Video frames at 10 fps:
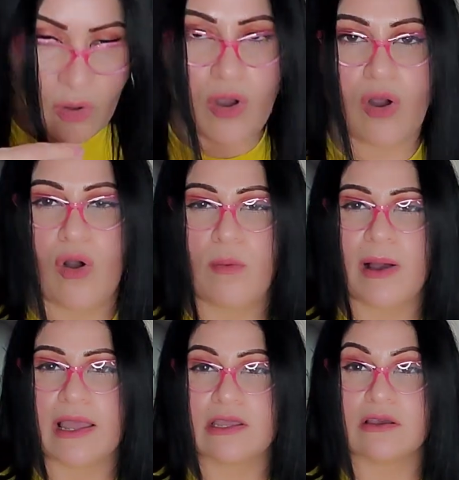Oh
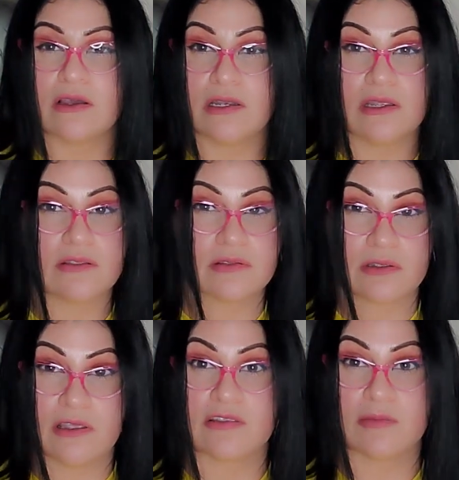my goodness,
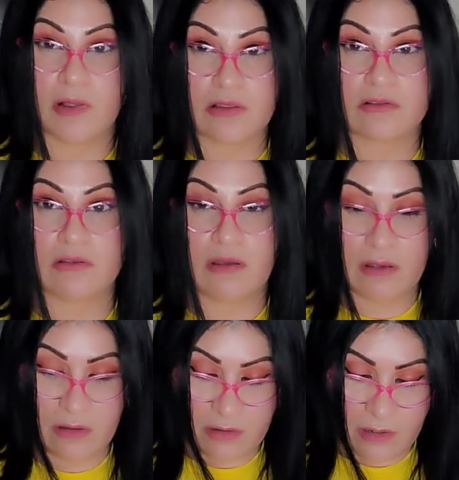it smells
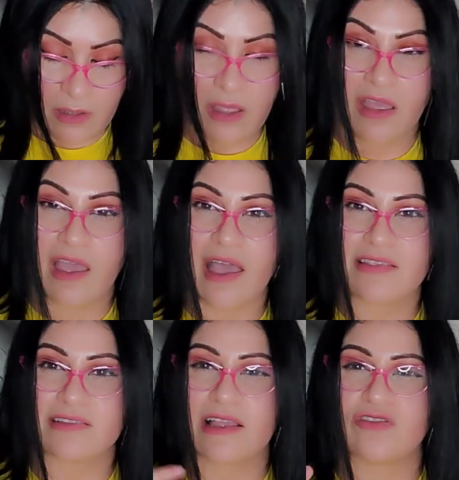good. It
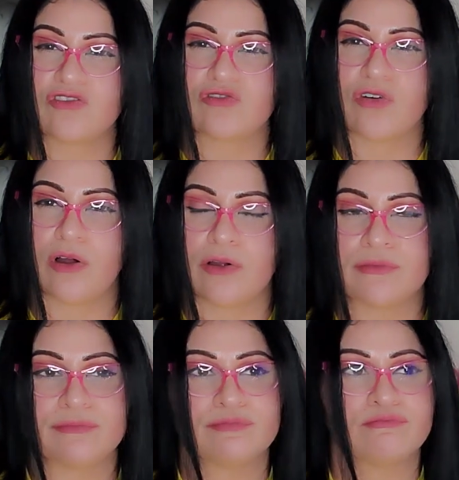has that
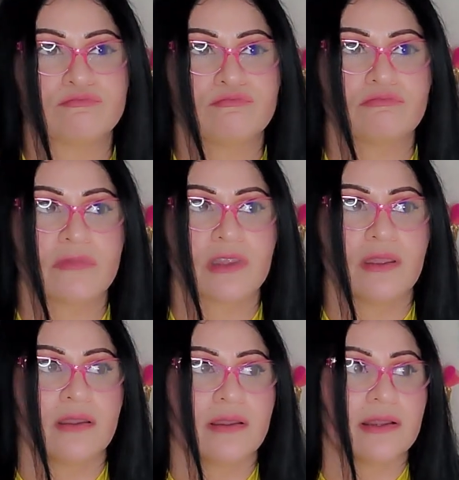strong,
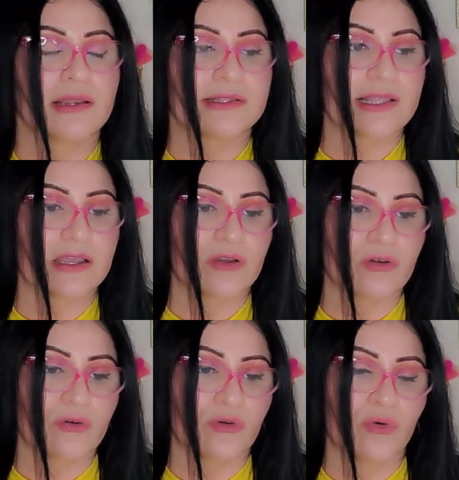like that
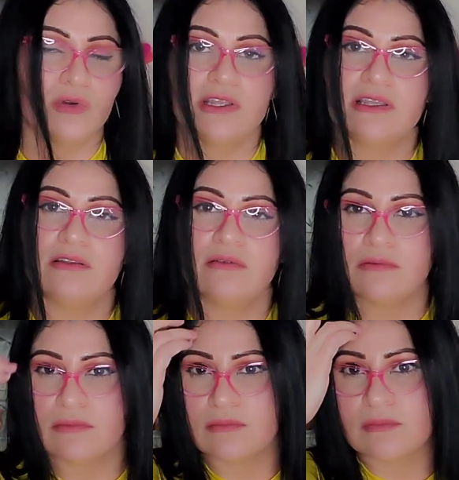
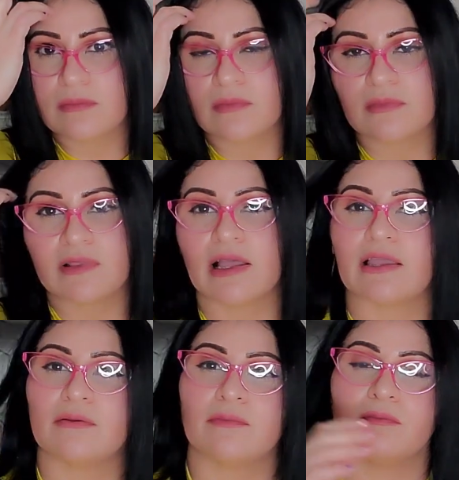cooling,
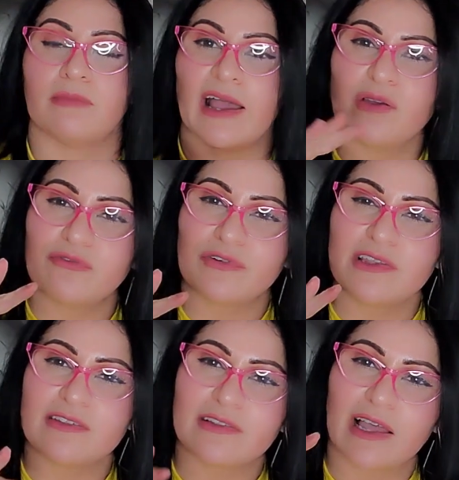like
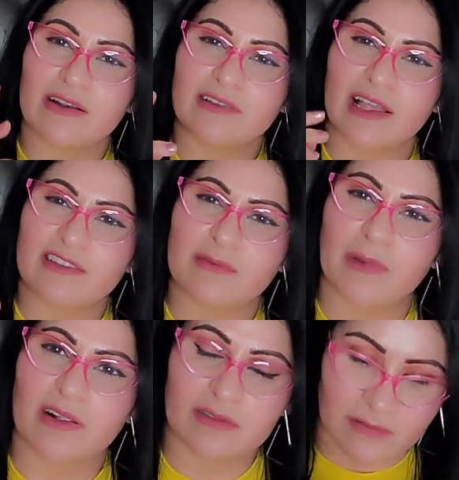biofreeze kind of that
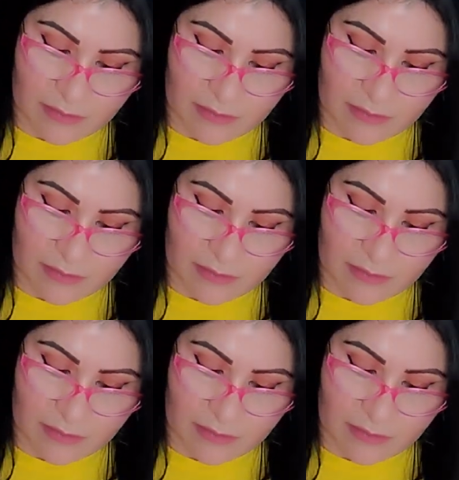smell.